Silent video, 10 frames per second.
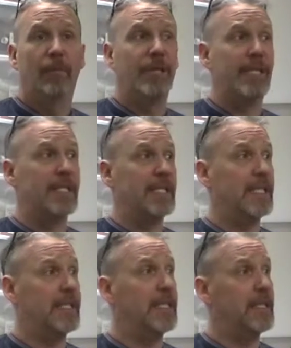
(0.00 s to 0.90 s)
because
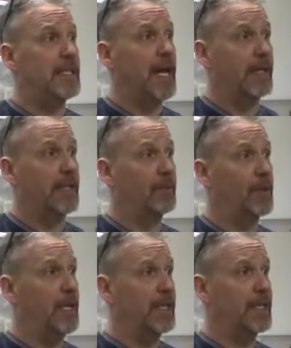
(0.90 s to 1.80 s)
it's the exact same
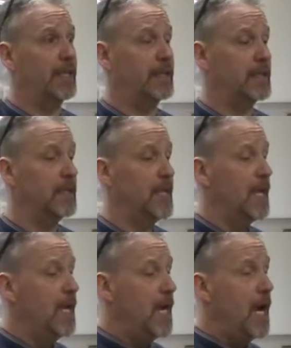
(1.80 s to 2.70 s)
process.
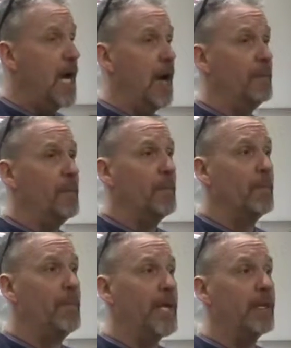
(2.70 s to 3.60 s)

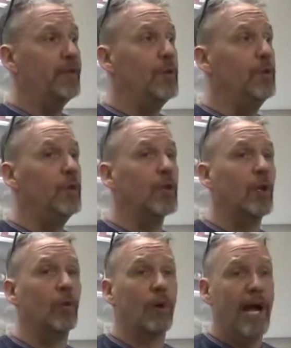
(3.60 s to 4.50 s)
But if you
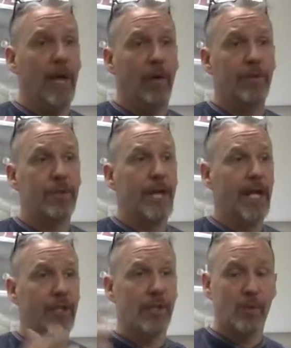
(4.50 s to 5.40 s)
look around
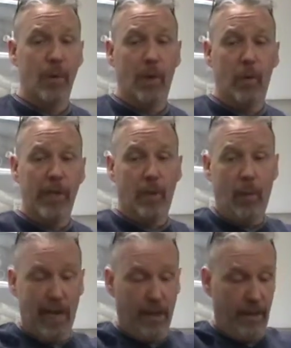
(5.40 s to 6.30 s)
at just what we're
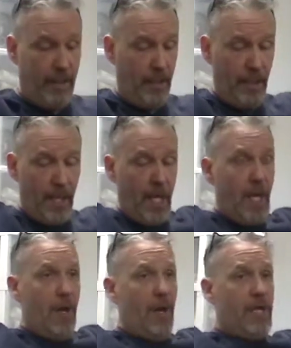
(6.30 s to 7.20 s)
wearing,
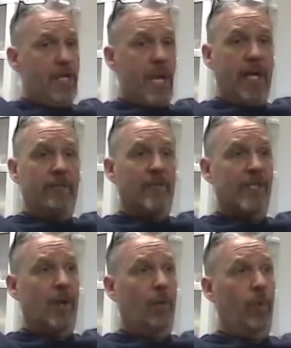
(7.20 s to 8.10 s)
none of
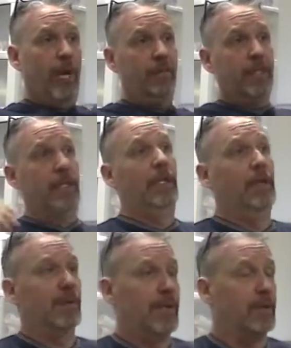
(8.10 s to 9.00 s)
us are wearing
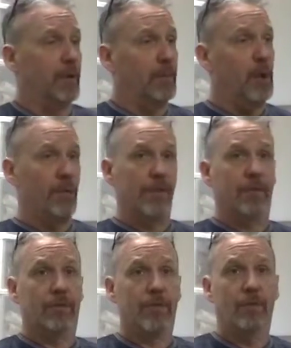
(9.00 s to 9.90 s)
clothes that are
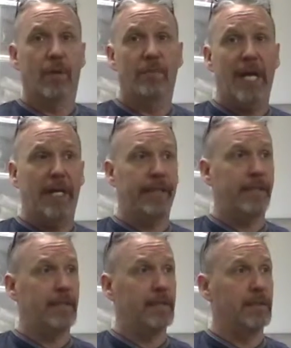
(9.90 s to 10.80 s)
upholstered to our
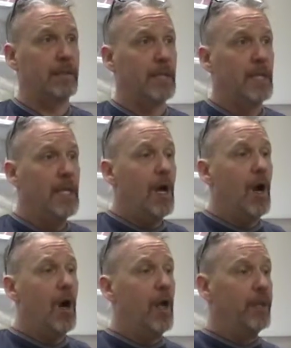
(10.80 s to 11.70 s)
bodies.
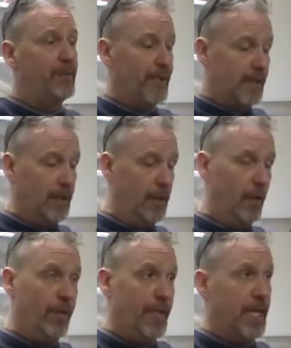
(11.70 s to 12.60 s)
All of this
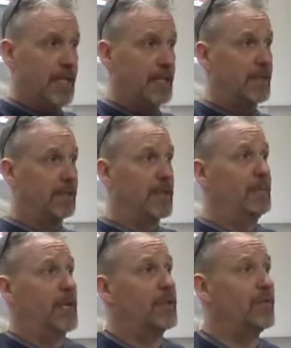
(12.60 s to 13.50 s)
clothing has a certain
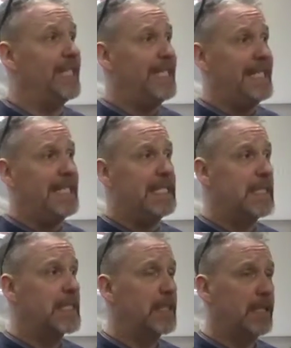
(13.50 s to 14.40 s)
amount of
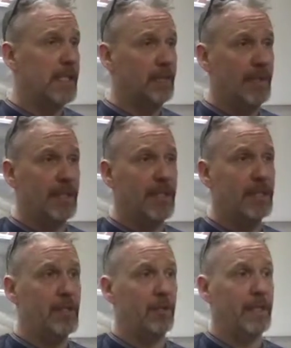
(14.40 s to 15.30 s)
ease that's built
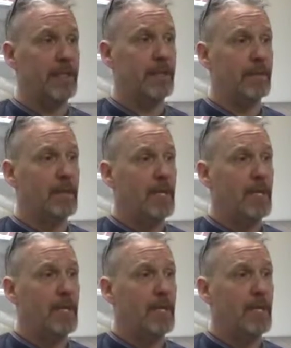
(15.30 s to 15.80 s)
into it.